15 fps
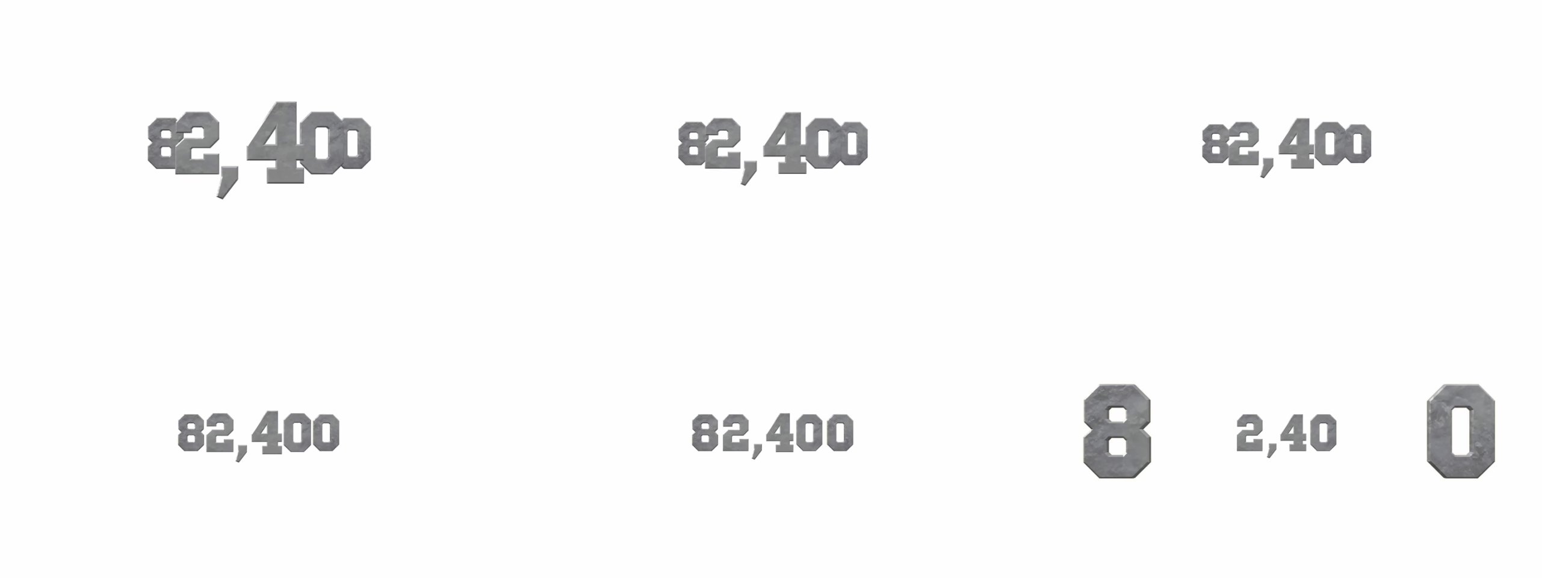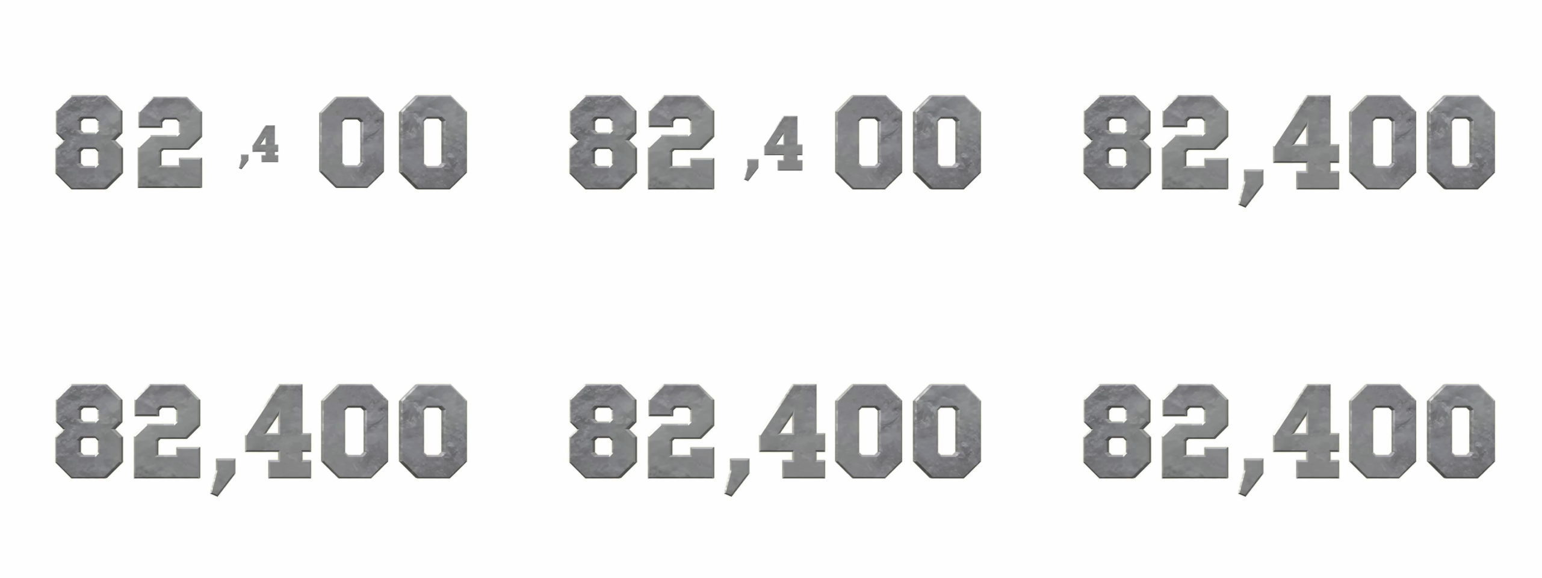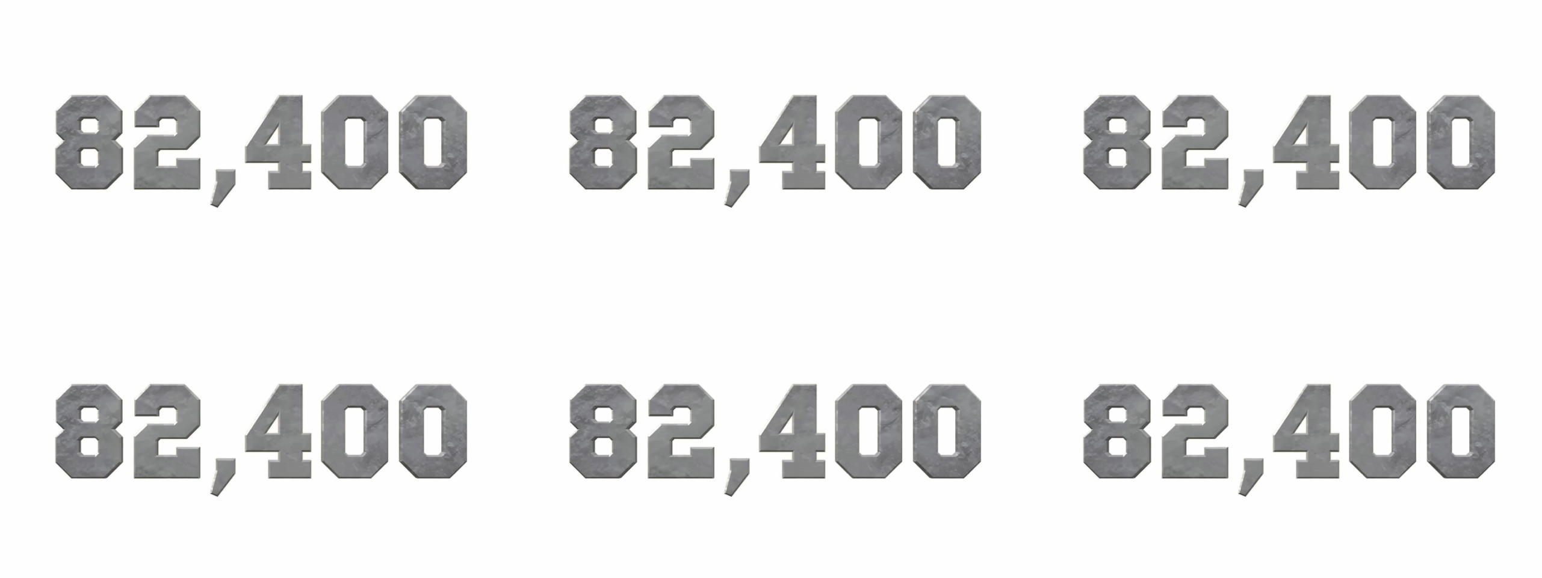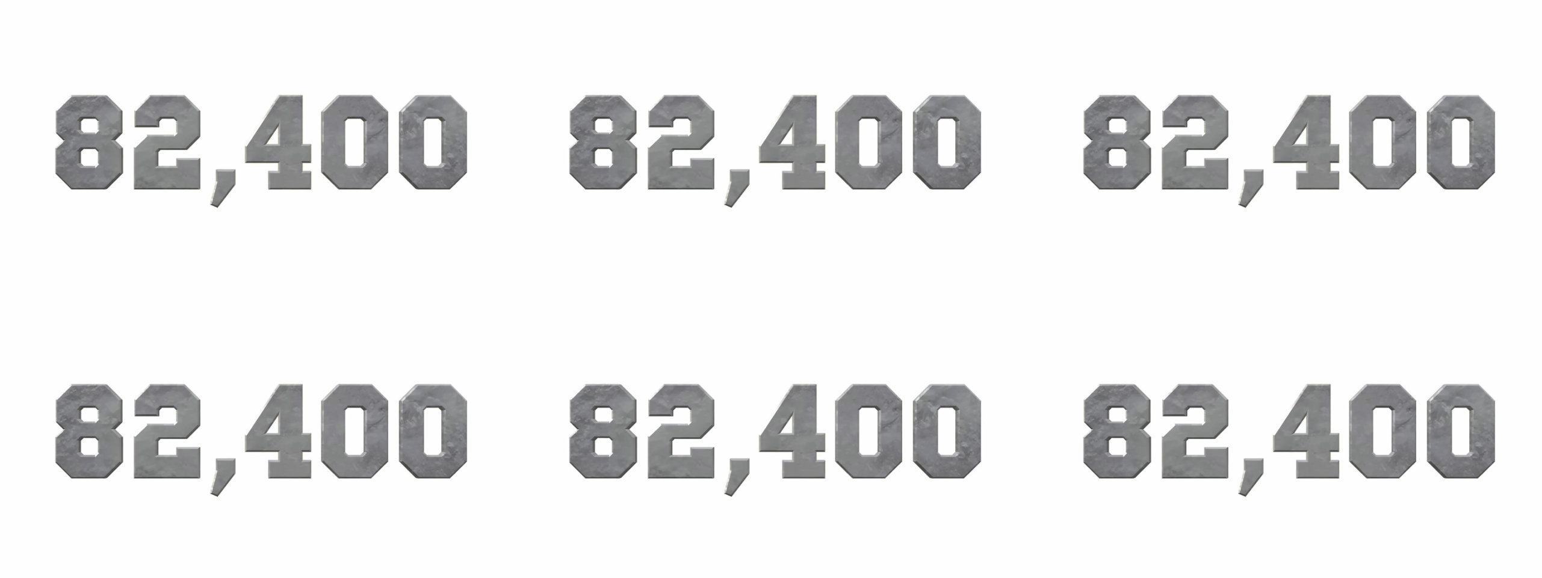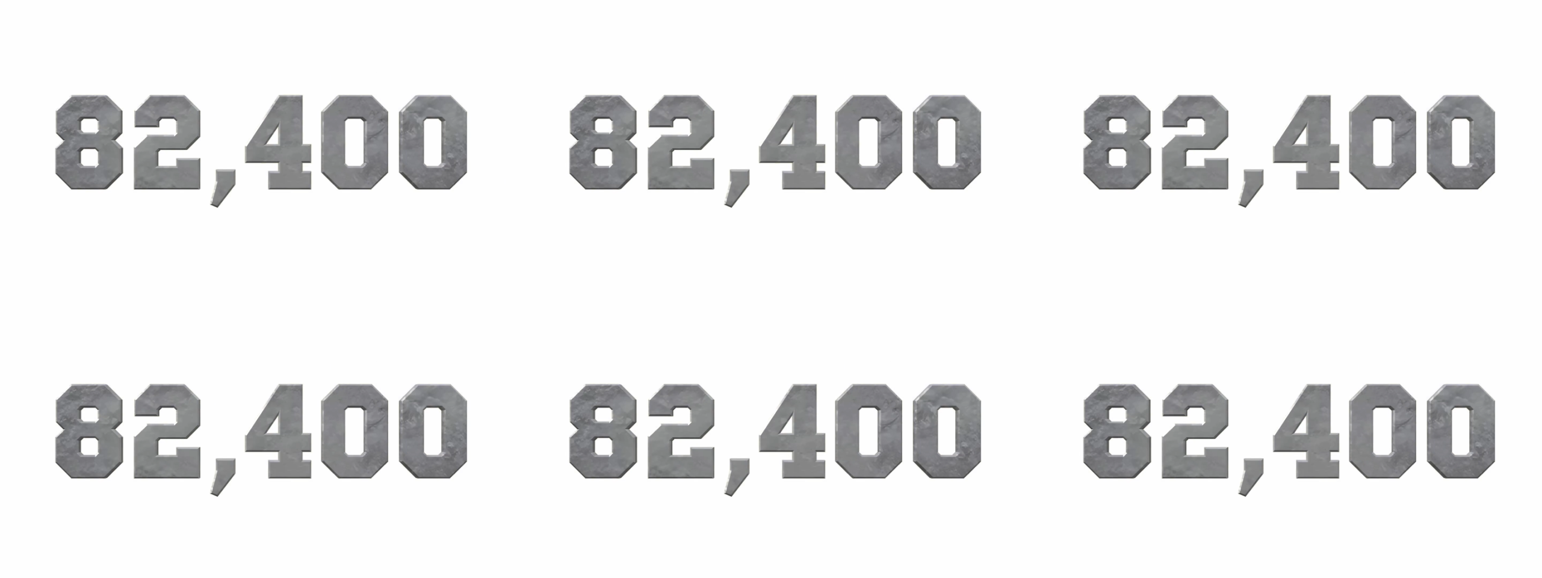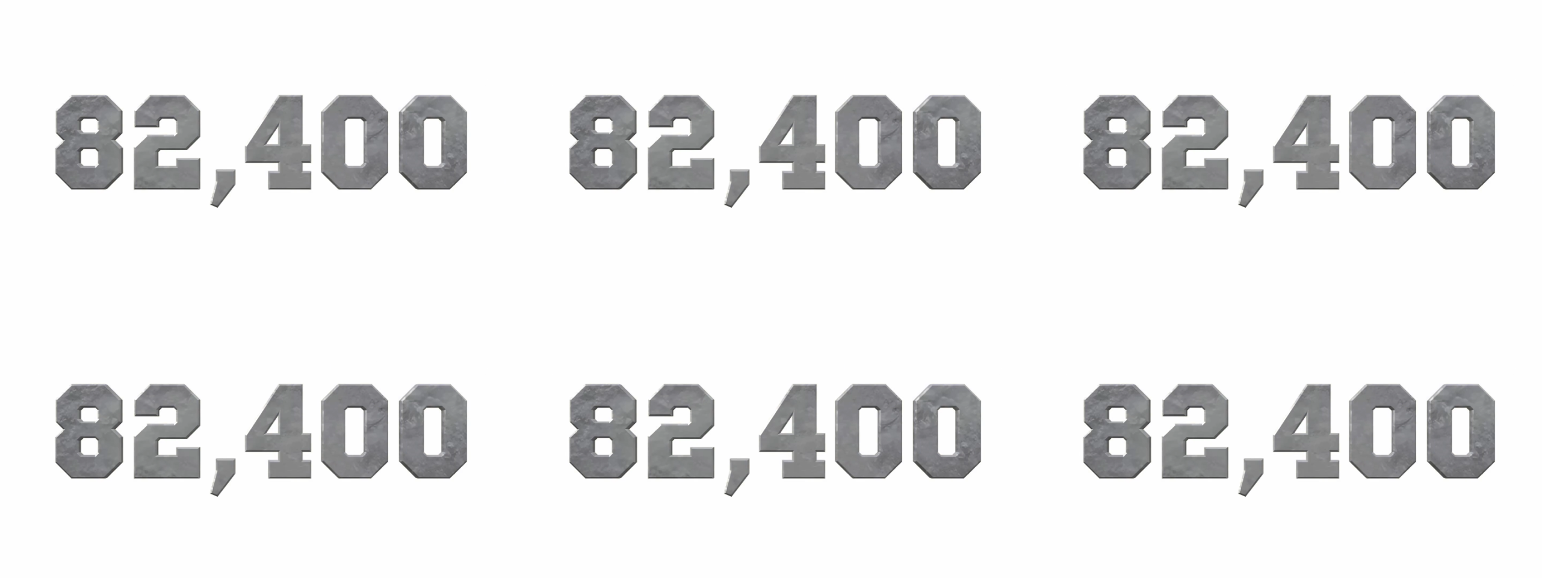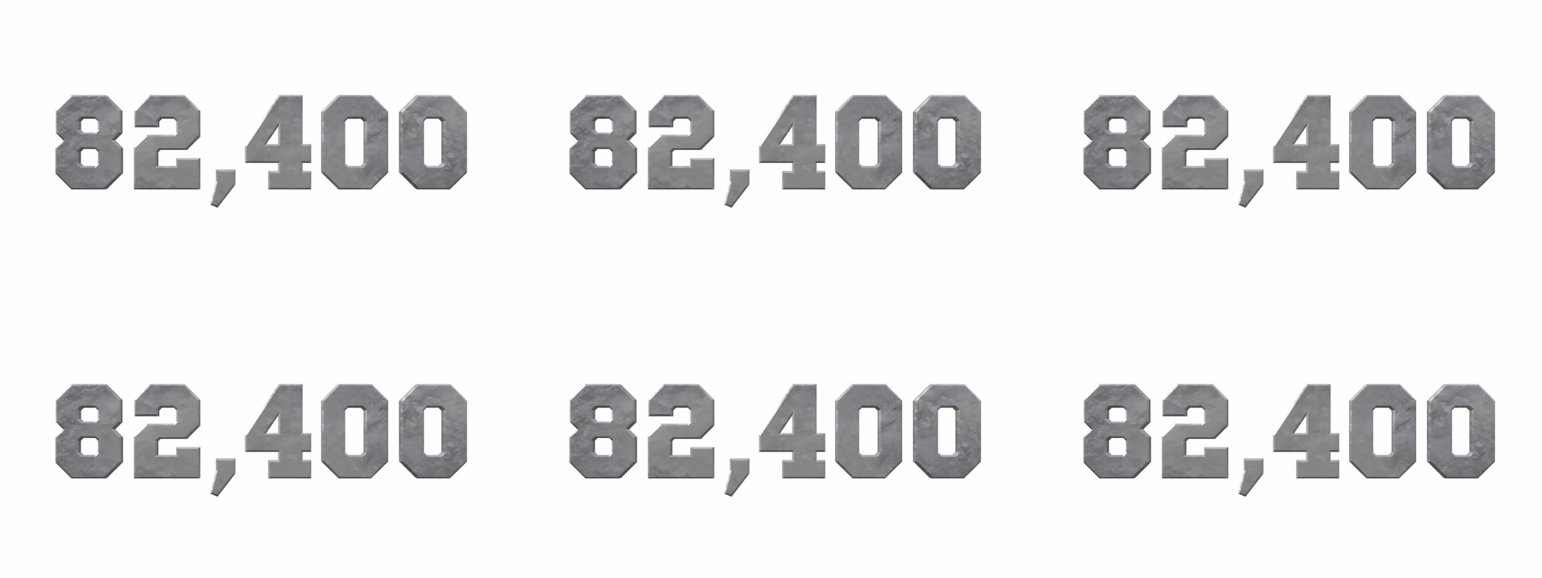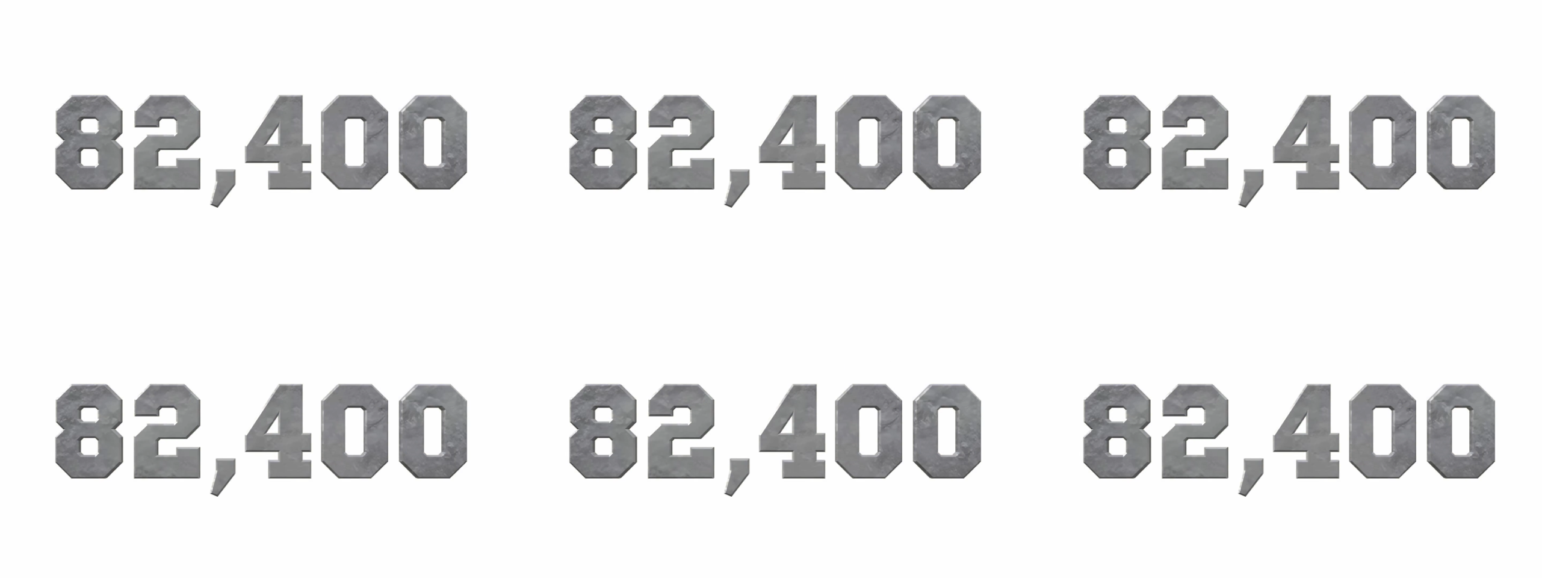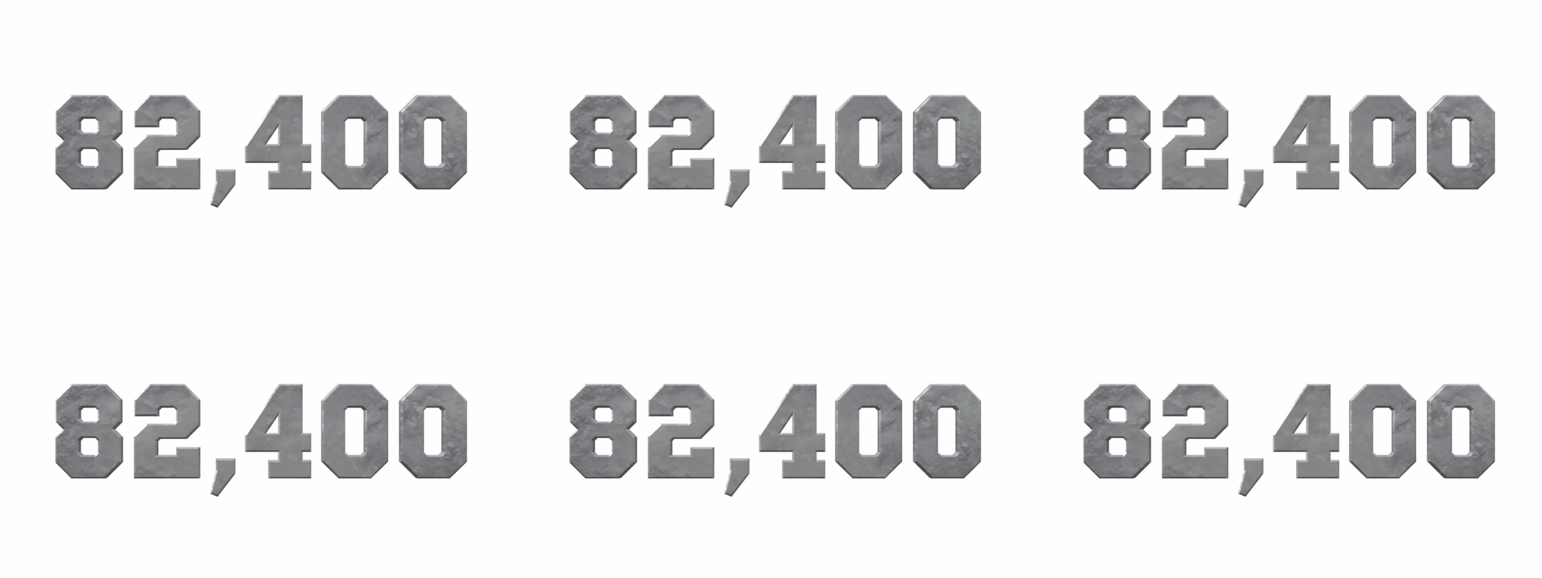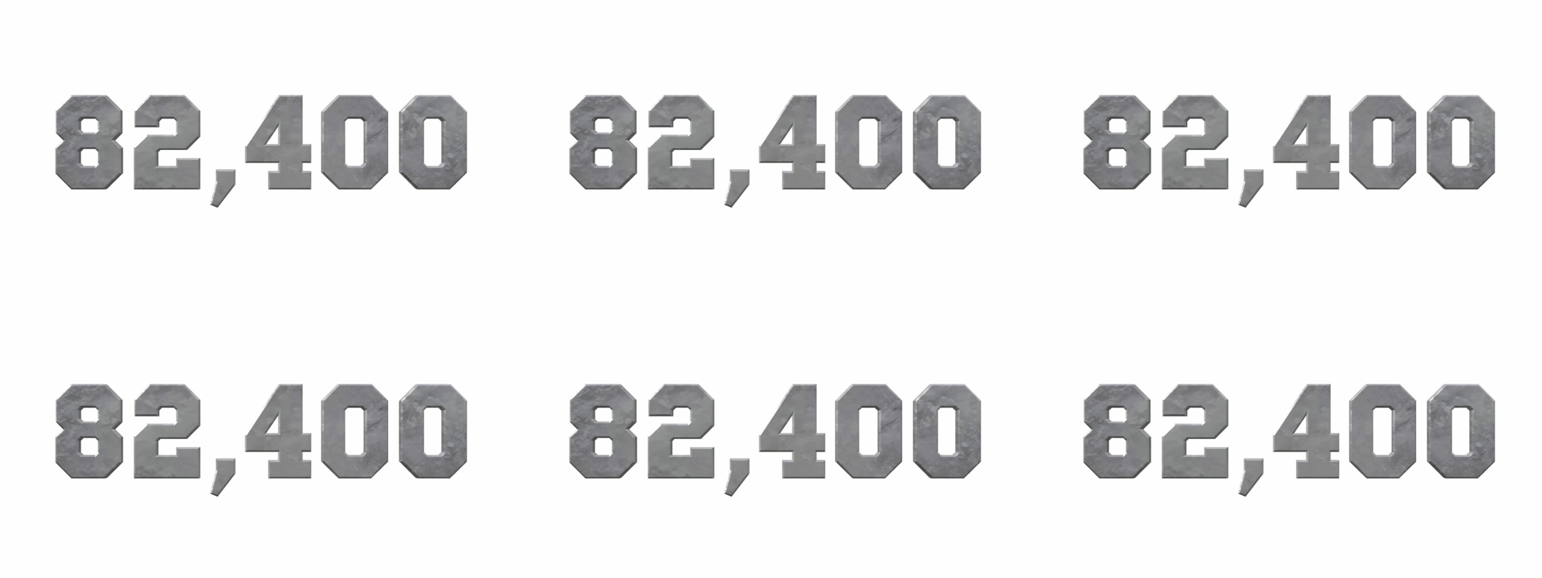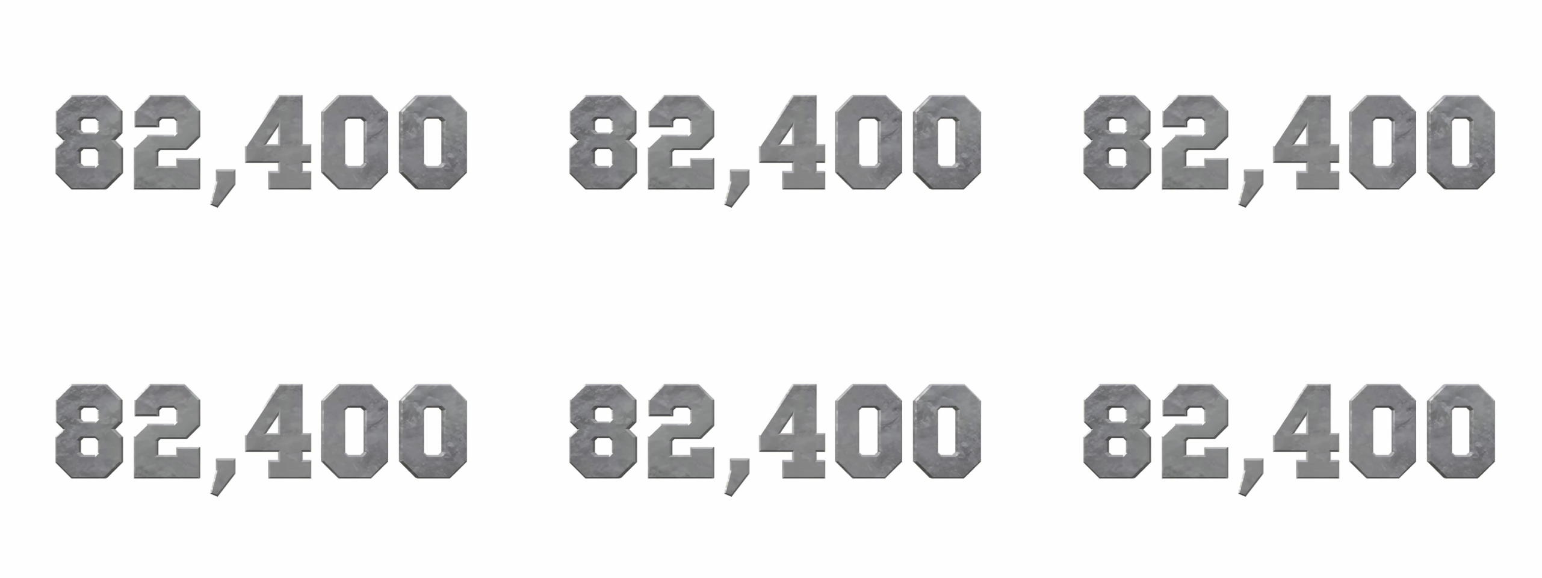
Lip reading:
Nobody's mouth can be seen.